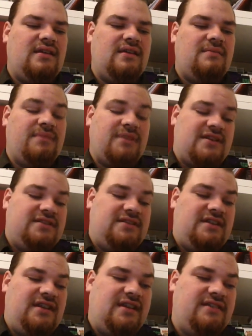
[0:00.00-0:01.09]
because he
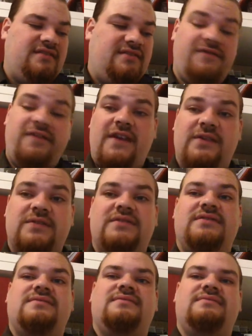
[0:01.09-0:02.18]
had failed
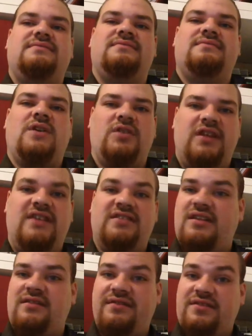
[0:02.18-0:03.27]
on his
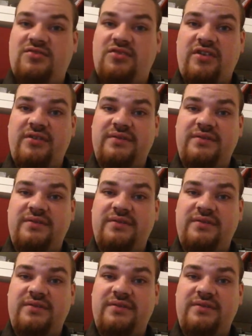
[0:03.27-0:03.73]
end of the struggle.